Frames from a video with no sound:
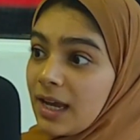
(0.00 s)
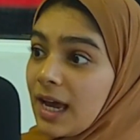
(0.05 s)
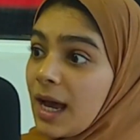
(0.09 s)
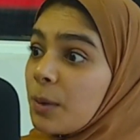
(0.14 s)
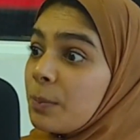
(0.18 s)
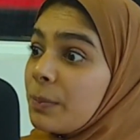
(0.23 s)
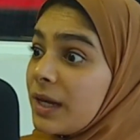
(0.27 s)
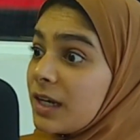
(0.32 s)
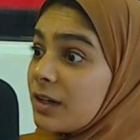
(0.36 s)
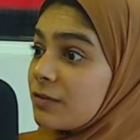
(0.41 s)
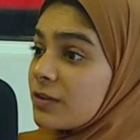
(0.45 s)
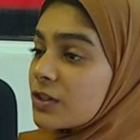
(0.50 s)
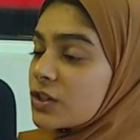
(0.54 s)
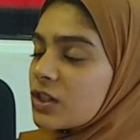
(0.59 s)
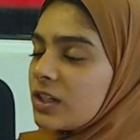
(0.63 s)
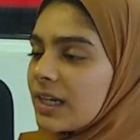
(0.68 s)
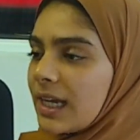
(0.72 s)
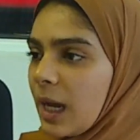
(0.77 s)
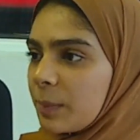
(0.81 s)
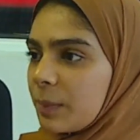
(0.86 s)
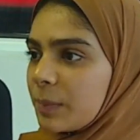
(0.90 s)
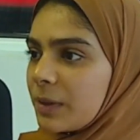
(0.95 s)
how beneficial
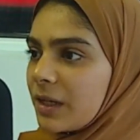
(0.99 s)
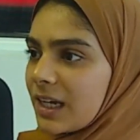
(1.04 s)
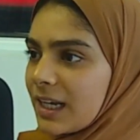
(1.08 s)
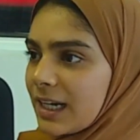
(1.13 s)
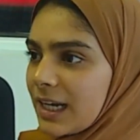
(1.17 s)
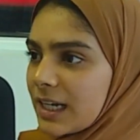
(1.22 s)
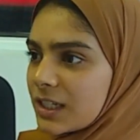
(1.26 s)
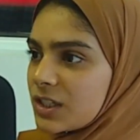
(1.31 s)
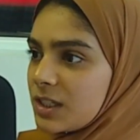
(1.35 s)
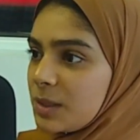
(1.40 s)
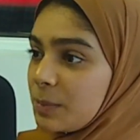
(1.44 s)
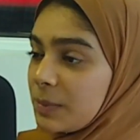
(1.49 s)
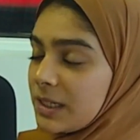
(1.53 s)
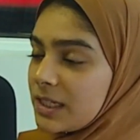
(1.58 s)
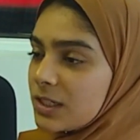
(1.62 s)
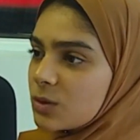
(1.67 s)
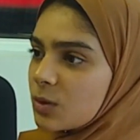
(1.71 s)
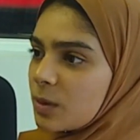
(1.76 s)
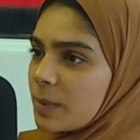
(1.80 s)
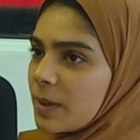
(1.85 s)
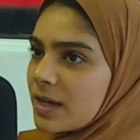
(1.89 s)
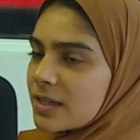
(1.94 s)
a gap year can actually be
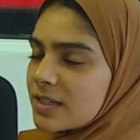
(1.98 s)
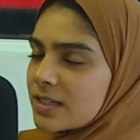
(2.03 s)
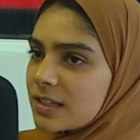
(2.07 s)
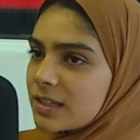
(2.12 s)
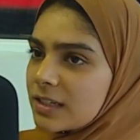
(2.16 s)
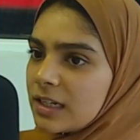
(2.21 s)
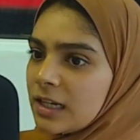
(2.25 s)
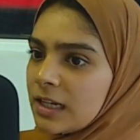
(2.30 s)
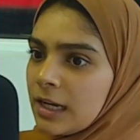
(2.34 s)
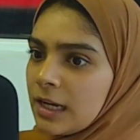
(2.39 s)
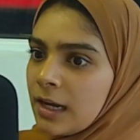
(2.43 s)
to a person.